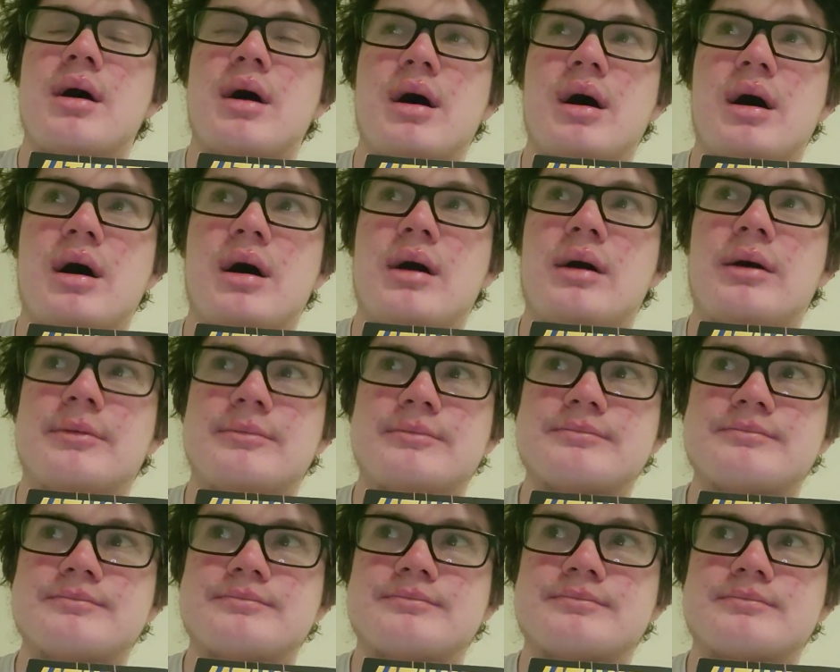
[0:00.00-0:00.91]

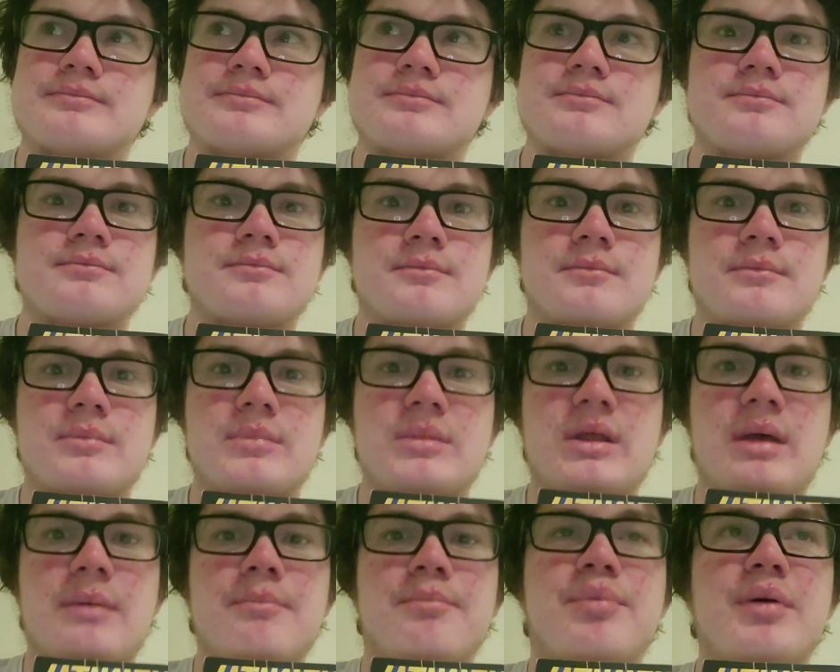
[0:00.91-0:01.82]

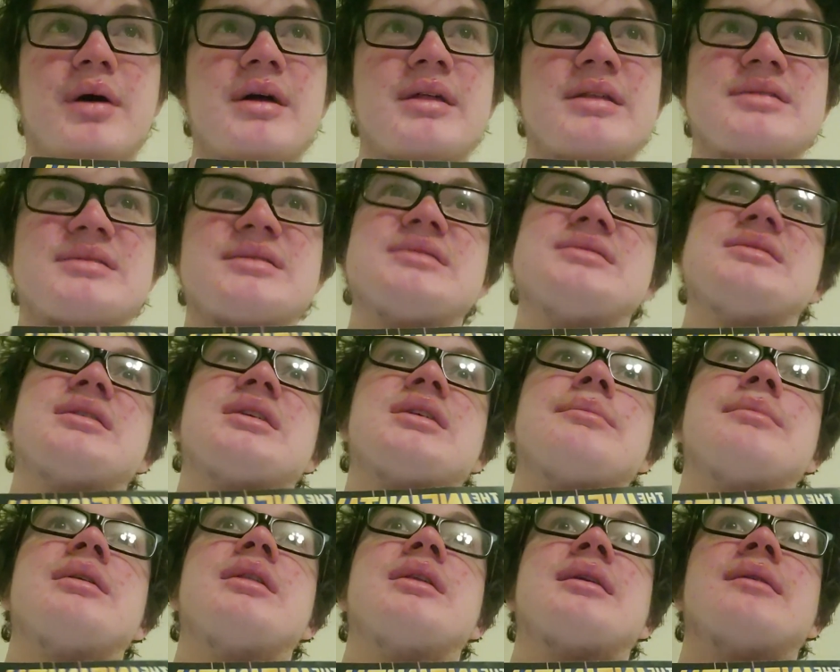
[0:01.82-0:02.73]
But this isn't
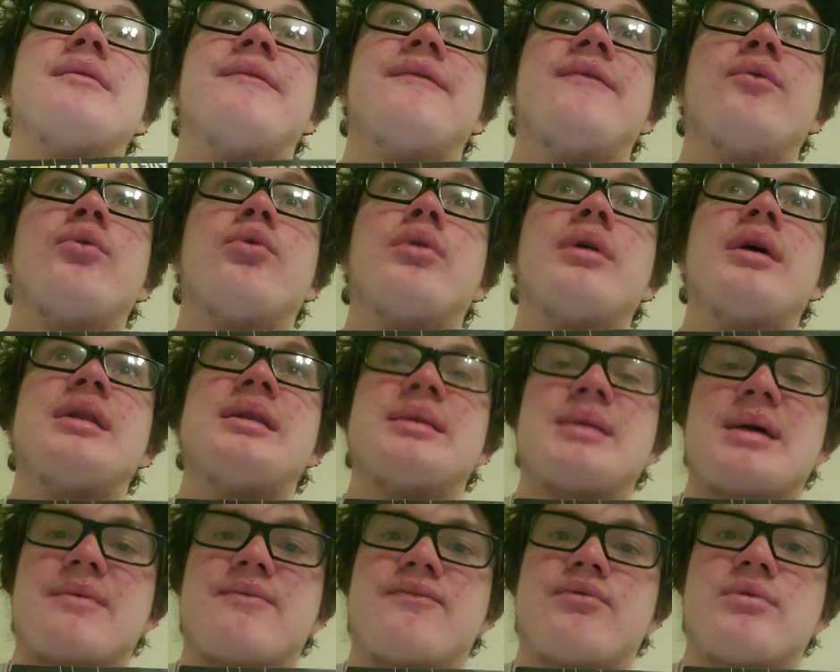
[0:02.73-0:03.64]
gonna be like a full
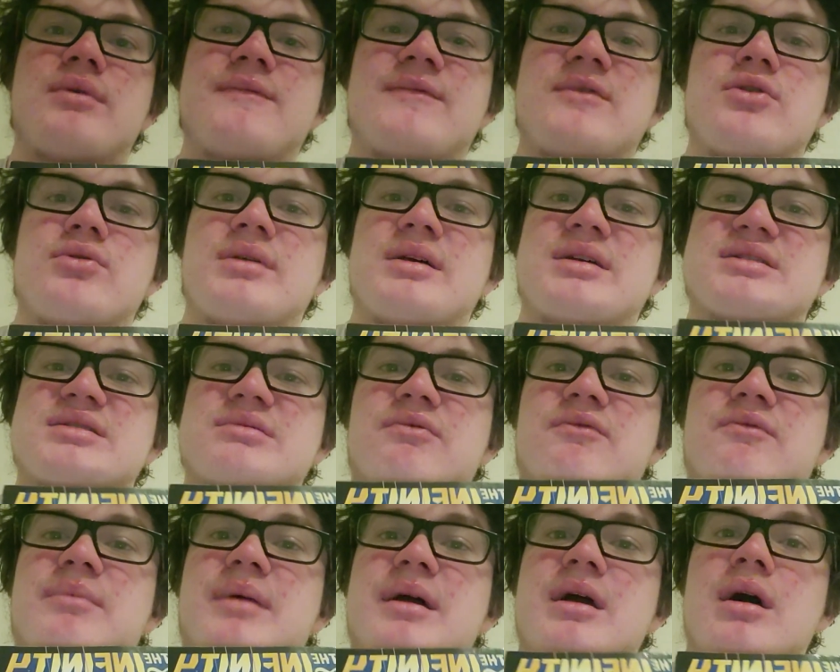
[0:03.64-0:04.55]
in-depth review like some
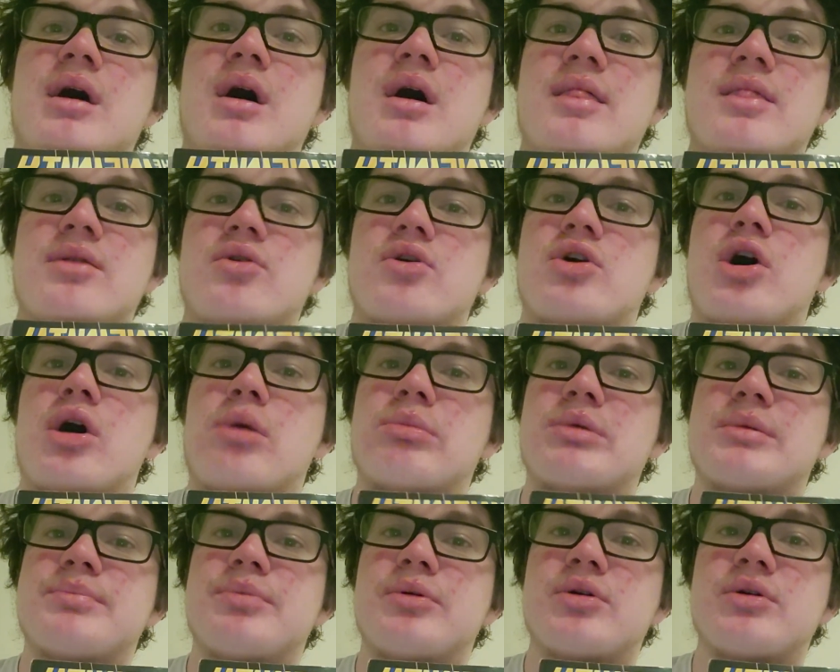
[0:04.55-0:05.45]
of my other
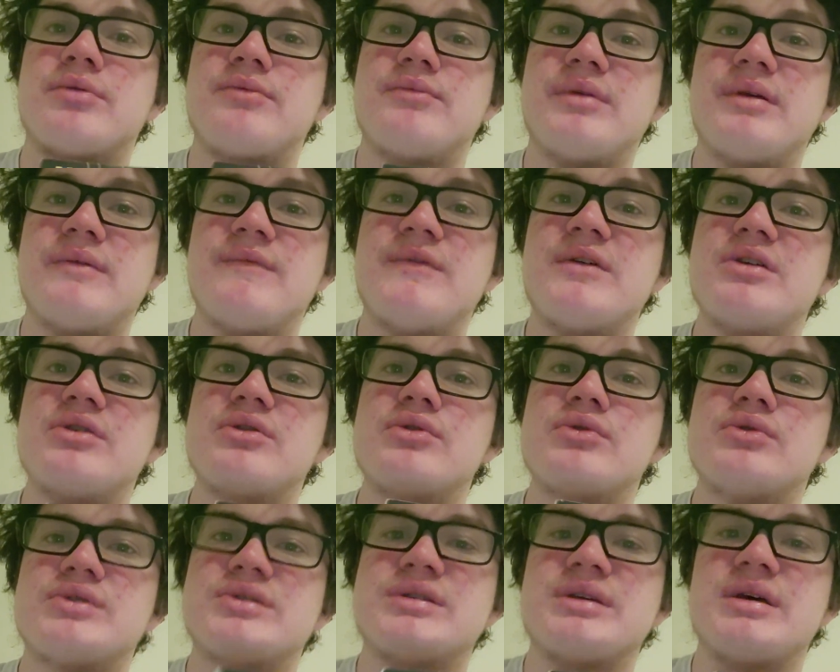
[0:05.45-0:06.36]
comic book
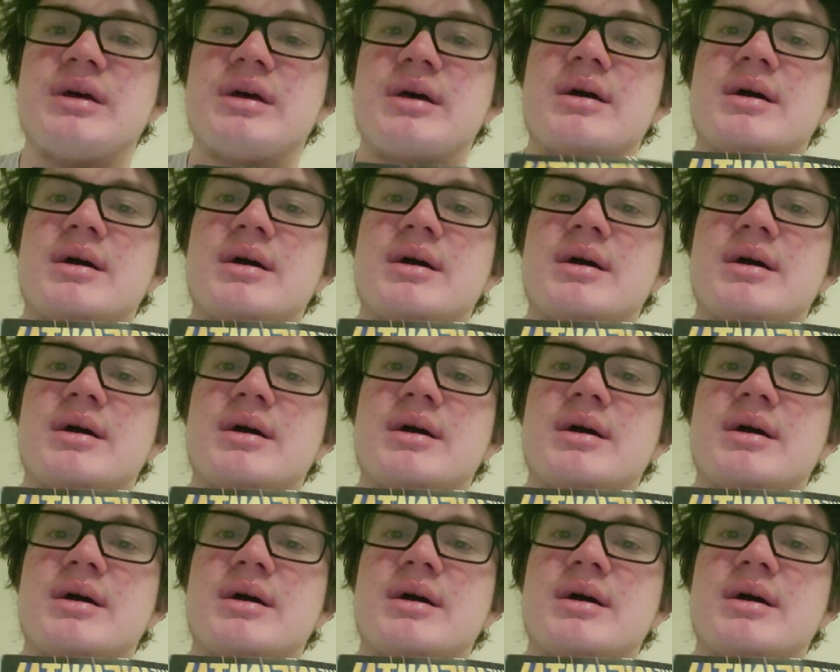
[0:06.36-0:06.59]
reviews